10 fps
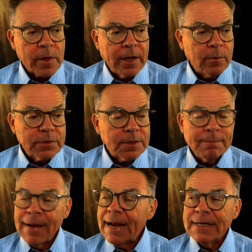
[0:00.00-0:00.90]
it was a
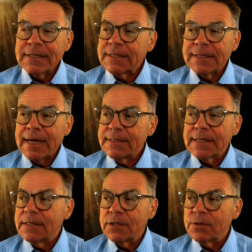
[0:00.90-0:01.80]
minus
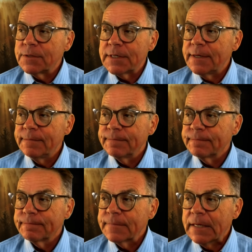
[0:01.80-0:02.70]
Tessie Tuesday,
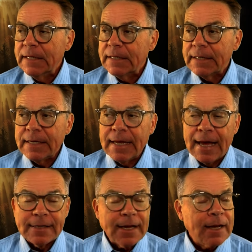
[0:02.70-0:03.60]

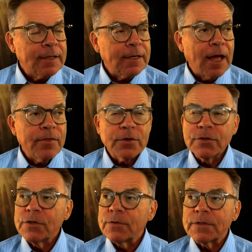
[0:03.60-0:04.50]
yet another
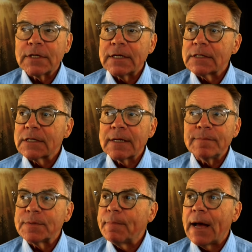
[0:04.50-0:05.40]
Tuesday
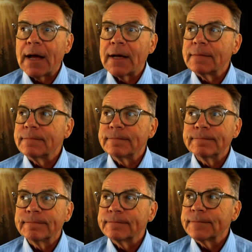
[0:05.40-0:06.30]
slips by
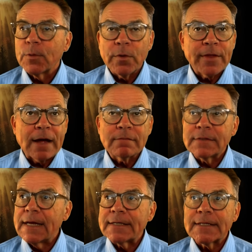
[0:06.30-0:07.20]

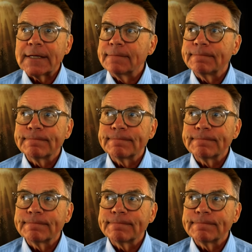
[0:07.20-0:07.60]
without Tessie.